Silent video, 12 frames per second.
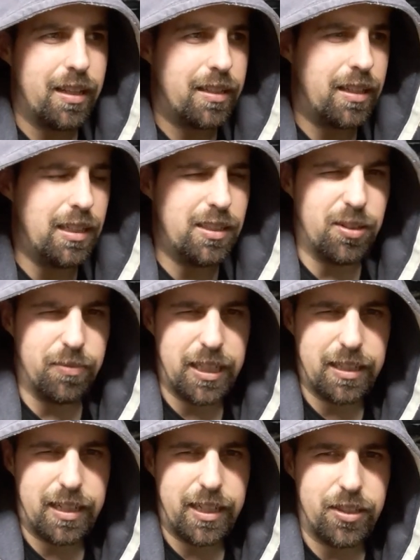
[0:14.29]
This is
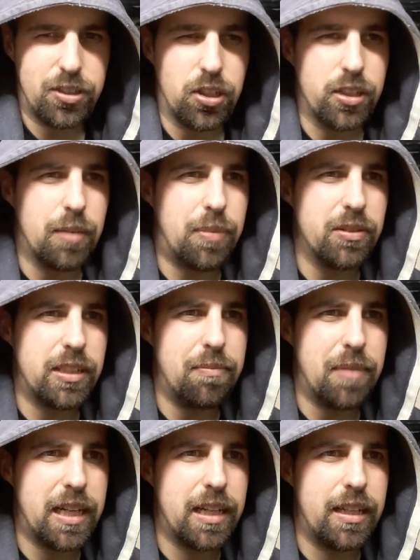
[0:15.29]
something I talked about in
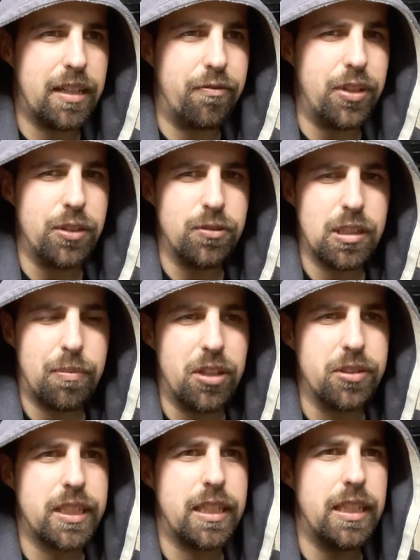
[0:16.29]
my videos
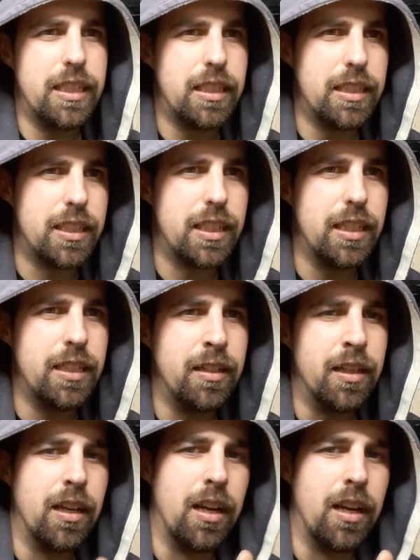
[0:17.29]
about EDC,